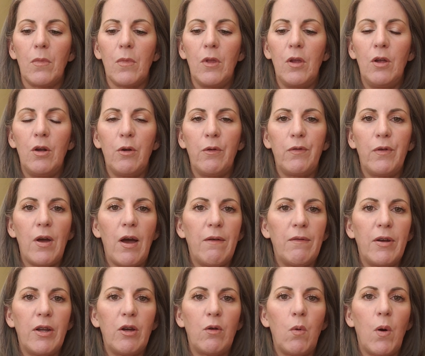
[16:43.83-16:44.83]
If you have
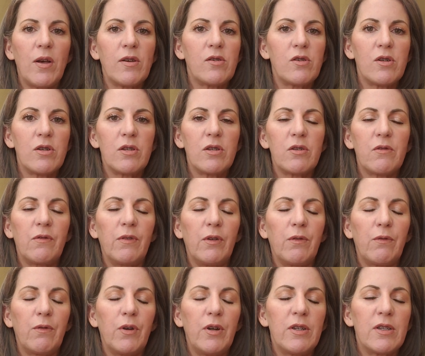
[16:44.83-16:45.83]
any questions, feel
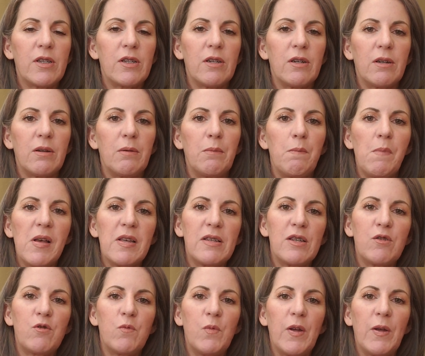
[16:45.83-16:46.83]
free to
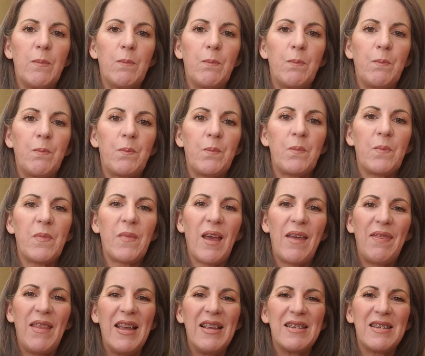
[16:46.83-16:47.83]
message me.
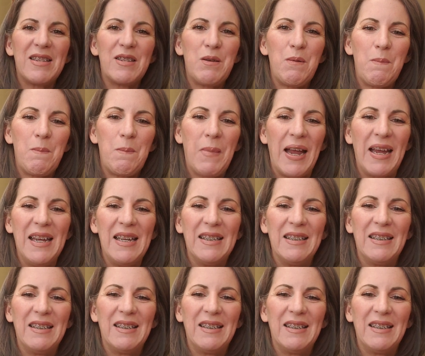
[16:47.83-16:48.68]
Thanks. Bye.